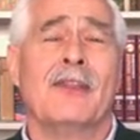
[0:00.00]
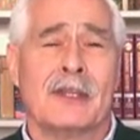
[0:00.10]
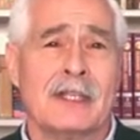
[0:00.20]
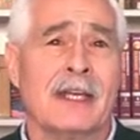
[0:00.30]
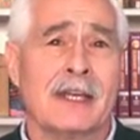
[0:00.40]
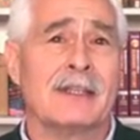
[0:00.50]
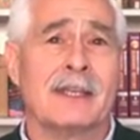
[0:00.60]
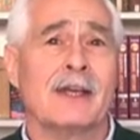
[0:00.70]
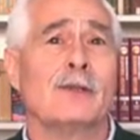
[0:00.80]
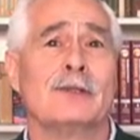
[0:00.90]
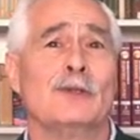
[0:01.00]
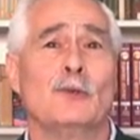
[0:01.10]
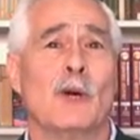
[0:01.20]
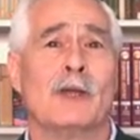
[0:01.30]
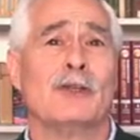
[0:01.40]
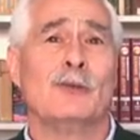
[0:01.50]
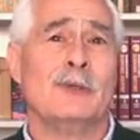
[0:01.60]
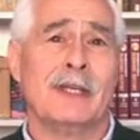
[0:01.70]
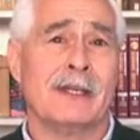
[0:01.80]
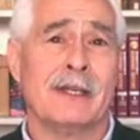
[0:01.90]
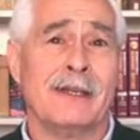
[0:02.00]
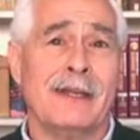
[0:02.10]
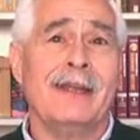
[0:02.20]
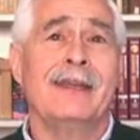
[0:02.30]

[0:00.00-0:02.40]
the ticket tells you what you did,